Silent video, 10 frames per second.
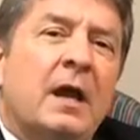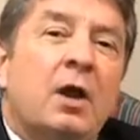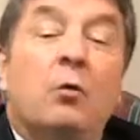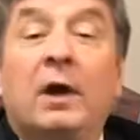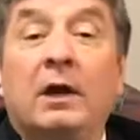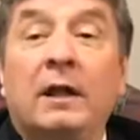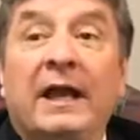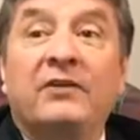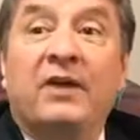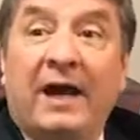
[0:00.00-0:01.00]
Well,
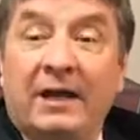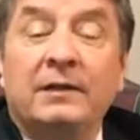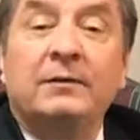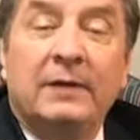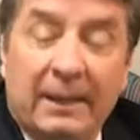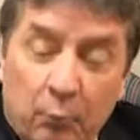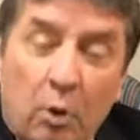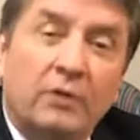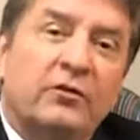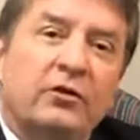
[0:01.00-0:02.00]
as I am
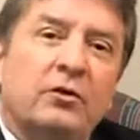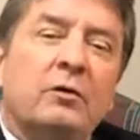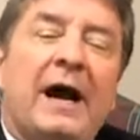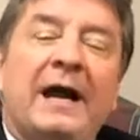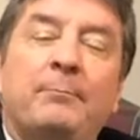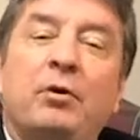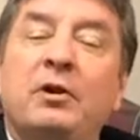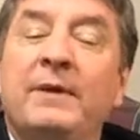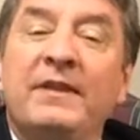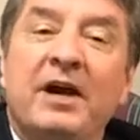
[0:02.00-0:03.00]
wont to do, I put them
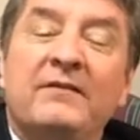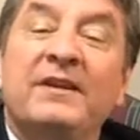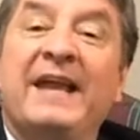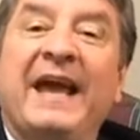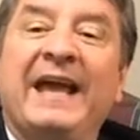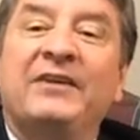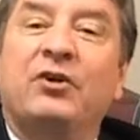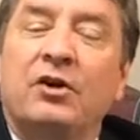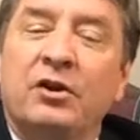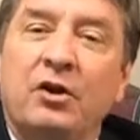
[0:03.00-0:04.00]
in the oven and
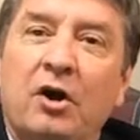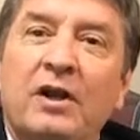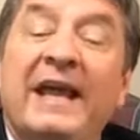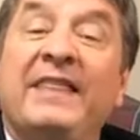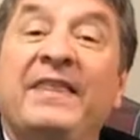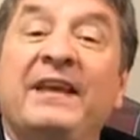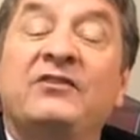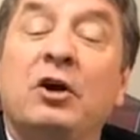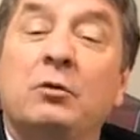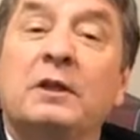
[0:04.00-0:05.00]
turned it on and then
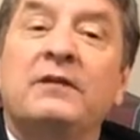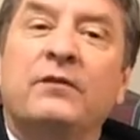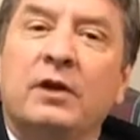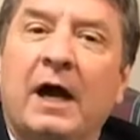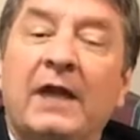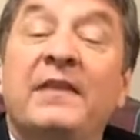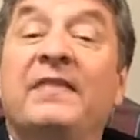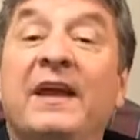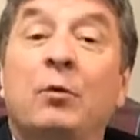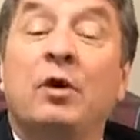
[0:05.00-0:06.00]
totally forgot that
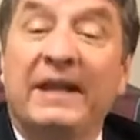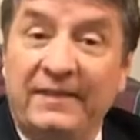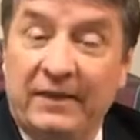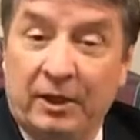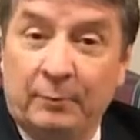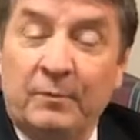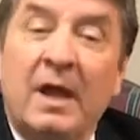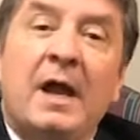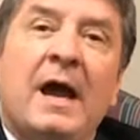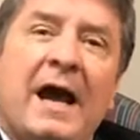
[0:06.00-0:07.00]
they were in there.
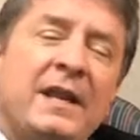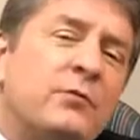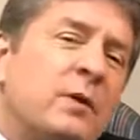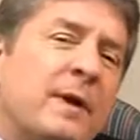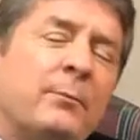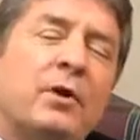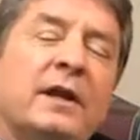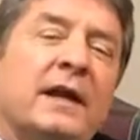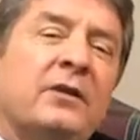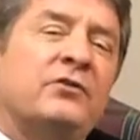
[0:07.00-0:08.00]
I didn't remember
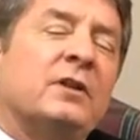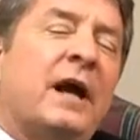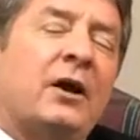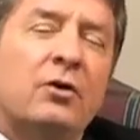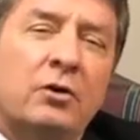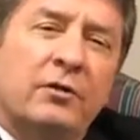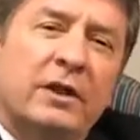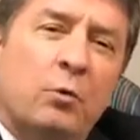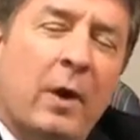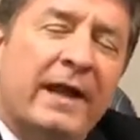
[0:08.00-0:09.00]
again until I heard the
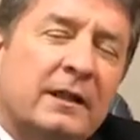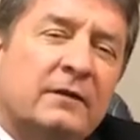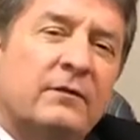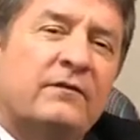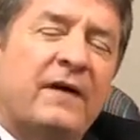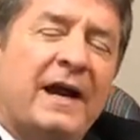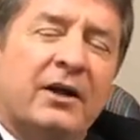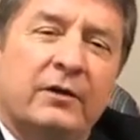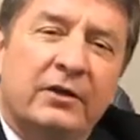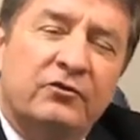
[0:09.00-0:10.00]
wail of a fire
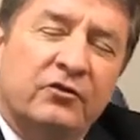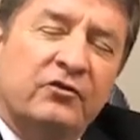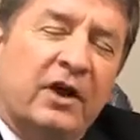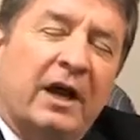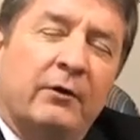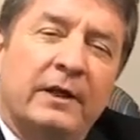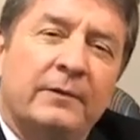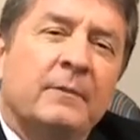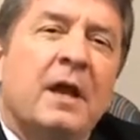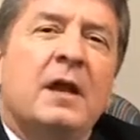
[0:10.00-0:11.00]
engine
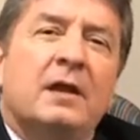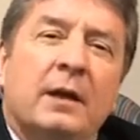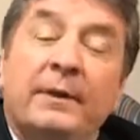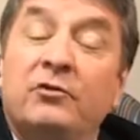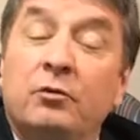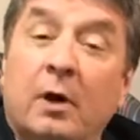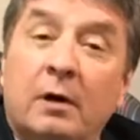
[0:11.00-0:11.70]
siren coming to our